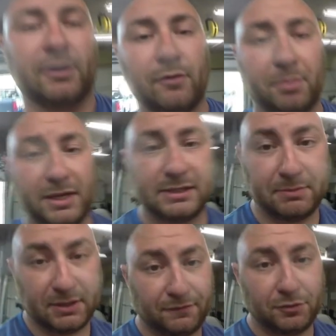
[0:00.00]
going to replace
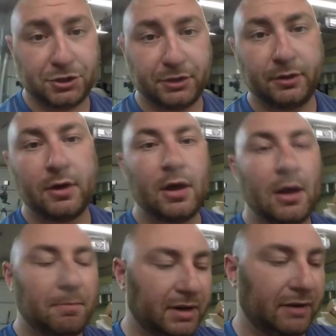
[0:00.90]
them in the future.
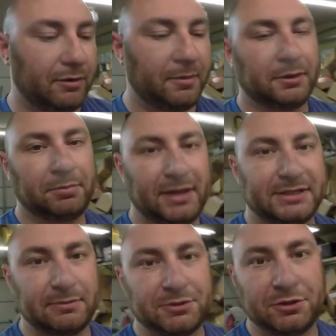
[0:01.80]
But I want to be able to play
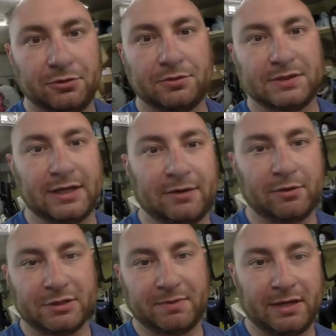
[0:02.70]
some tunes, and I didn't
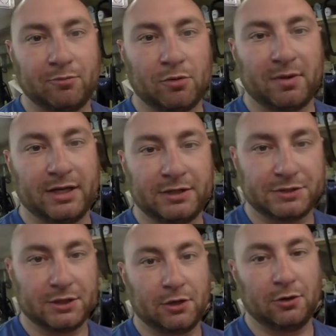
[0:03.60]
want to spend any more money,
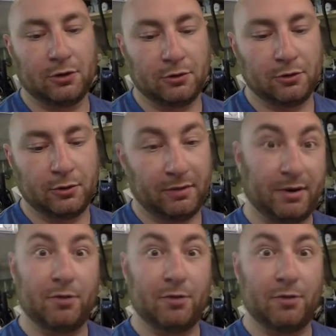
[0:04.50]
so here we